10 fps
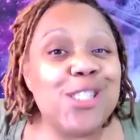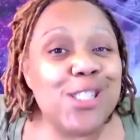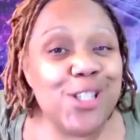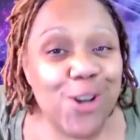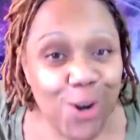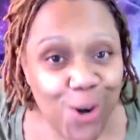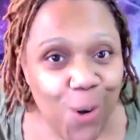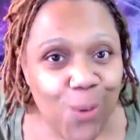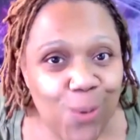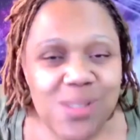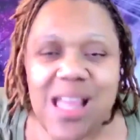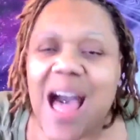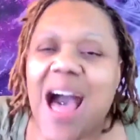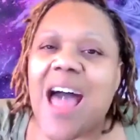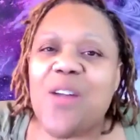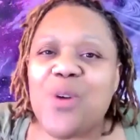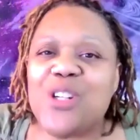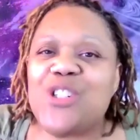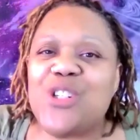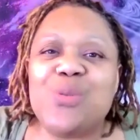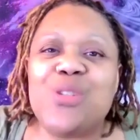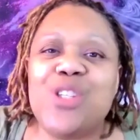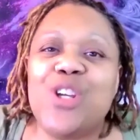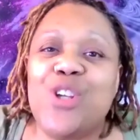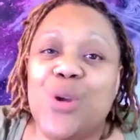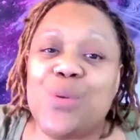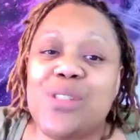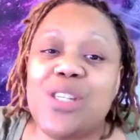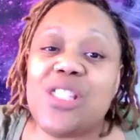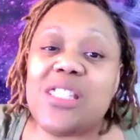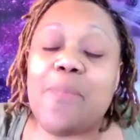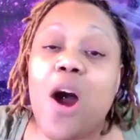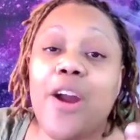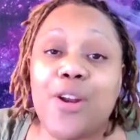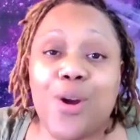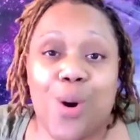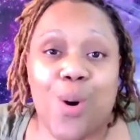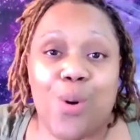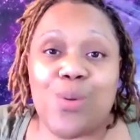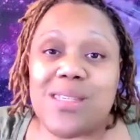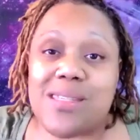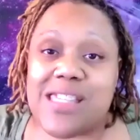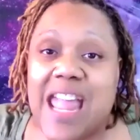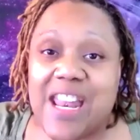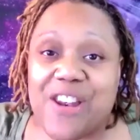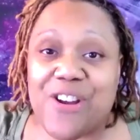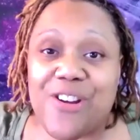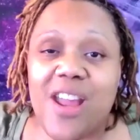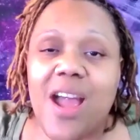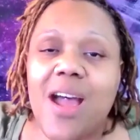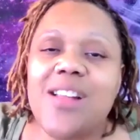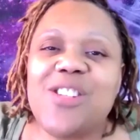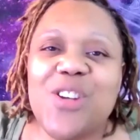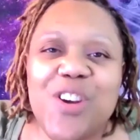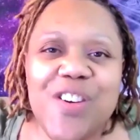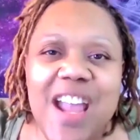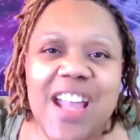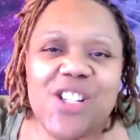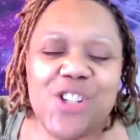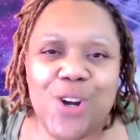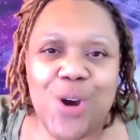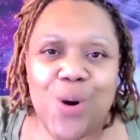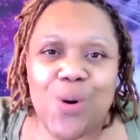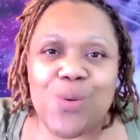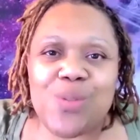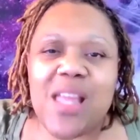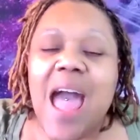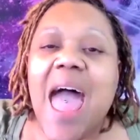your goals, I want you to use the SMART goal standard to create your goals,